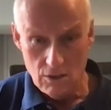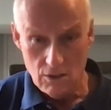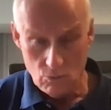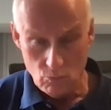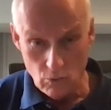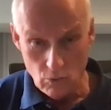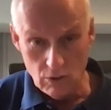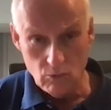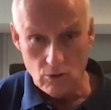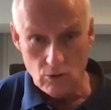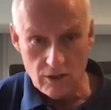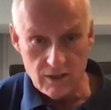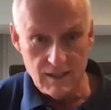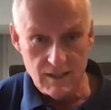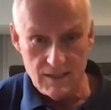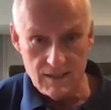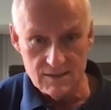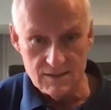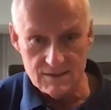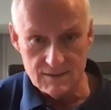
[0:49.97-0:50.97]

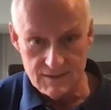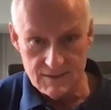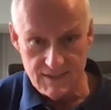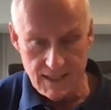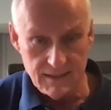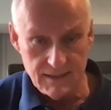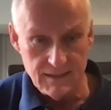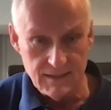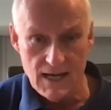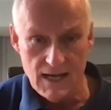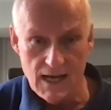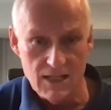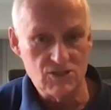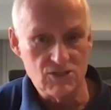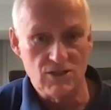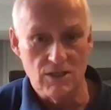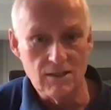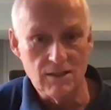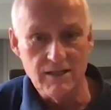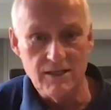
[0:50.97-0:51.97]
woodworking's
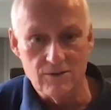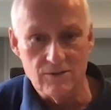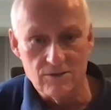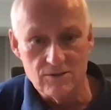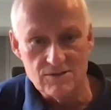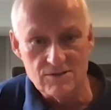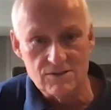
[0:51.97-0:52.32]
technology leaders.